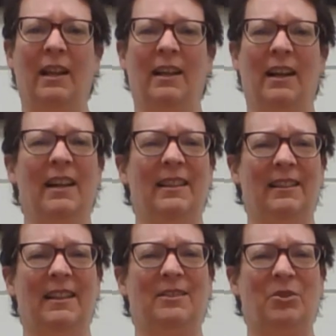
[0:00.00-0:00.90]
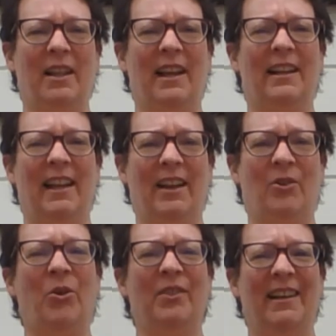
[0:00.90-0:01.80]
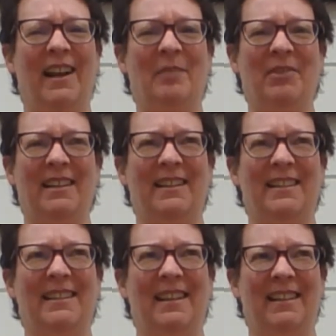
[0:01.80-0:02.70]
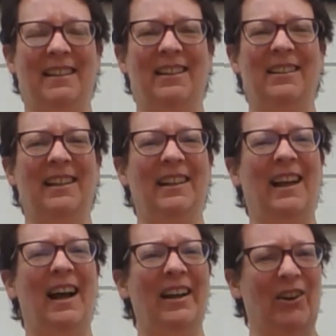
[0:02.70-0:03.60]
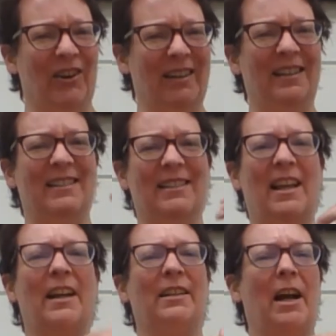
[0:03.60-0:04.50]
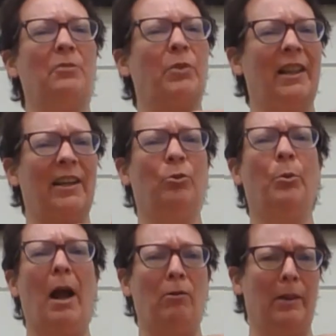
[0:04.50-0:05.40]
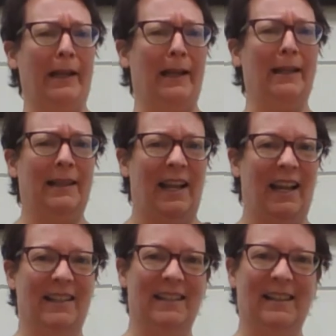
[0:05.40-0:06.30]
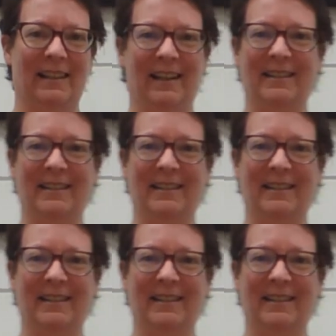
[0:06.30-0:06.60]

I think let's try that again, only I'm going to sing it a little higher because that got really growly at the end, didn't it?